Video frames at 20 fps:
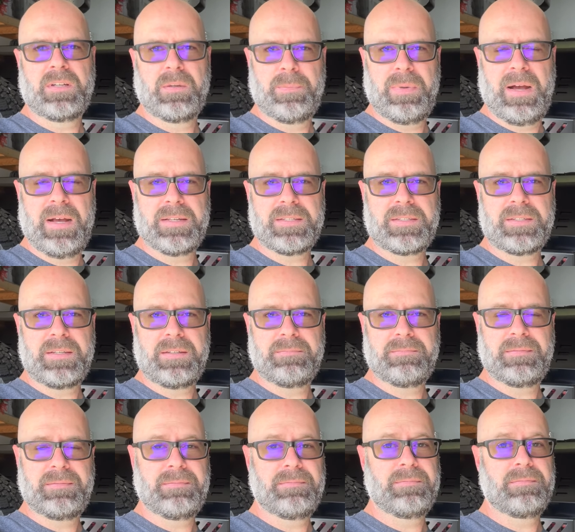capacity.
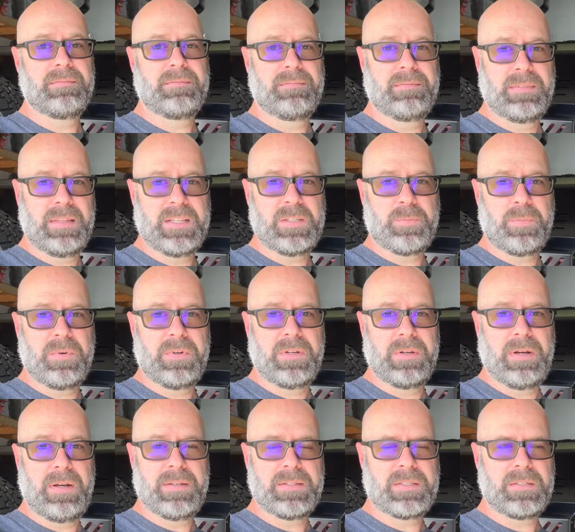That's pretty
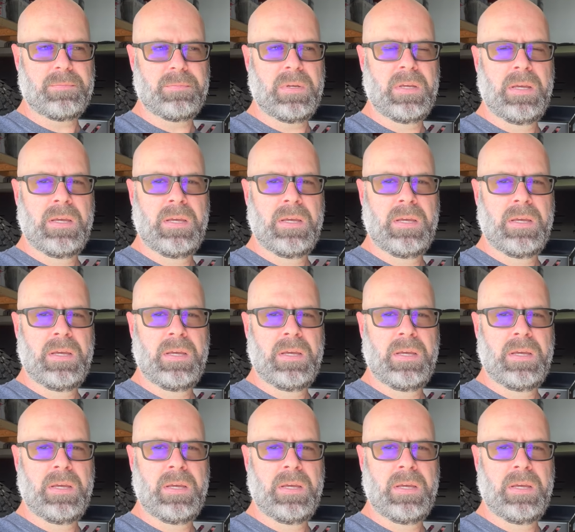awesome.